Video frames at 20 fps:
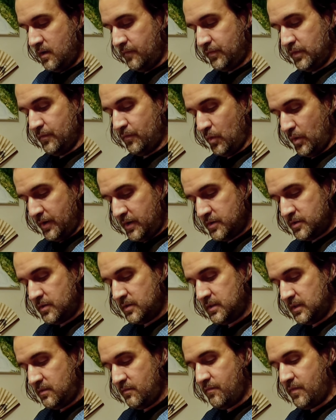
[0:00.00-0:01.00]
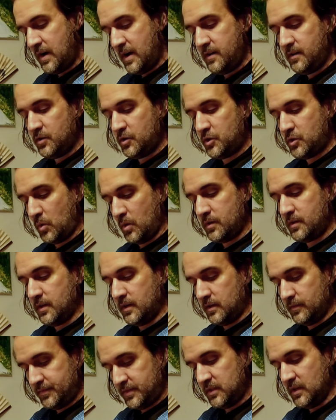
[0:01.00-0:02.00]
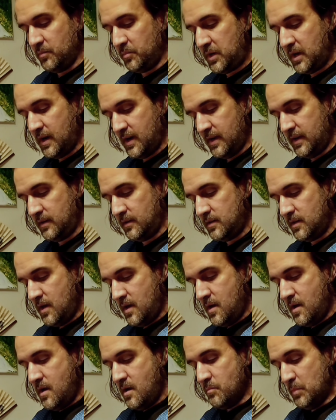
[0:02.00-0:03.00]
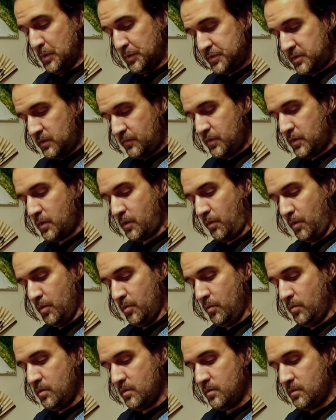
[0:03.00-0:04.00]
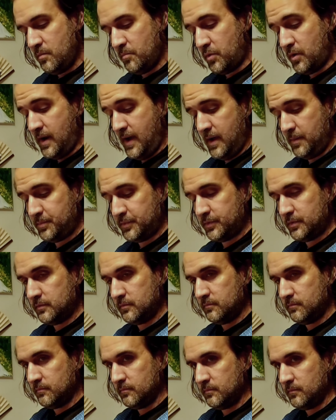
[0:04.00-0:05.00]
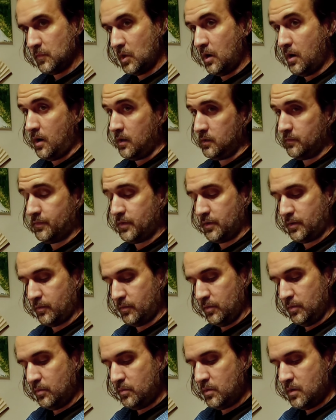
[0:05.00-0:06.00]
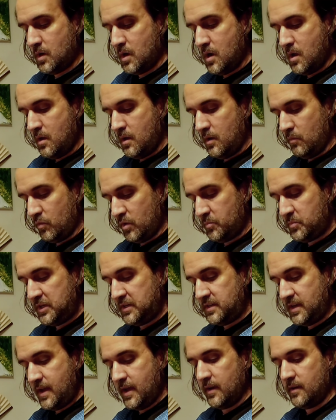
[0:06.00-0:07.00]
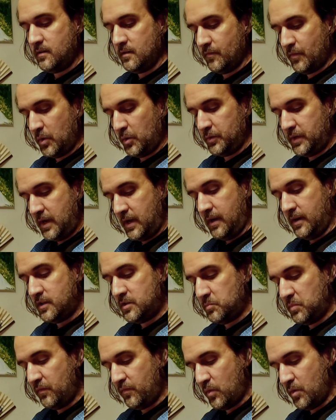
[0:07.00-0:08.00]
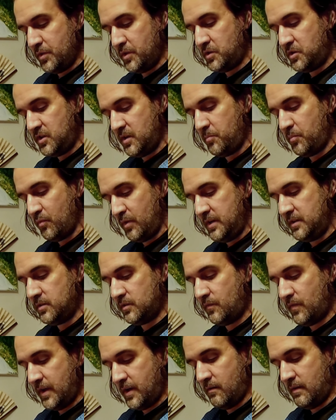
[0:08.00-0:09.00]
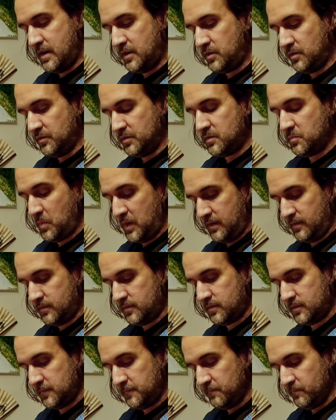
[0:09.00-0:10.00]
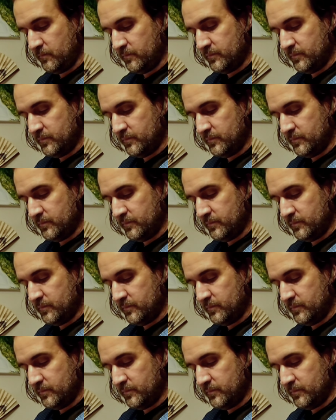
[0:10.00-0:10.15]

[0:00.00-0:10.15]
If the Voyager didn't find a shortcut of some kind, most of her crew, perhaps all of her crew, would be dead of old age before the ship reached Federation space.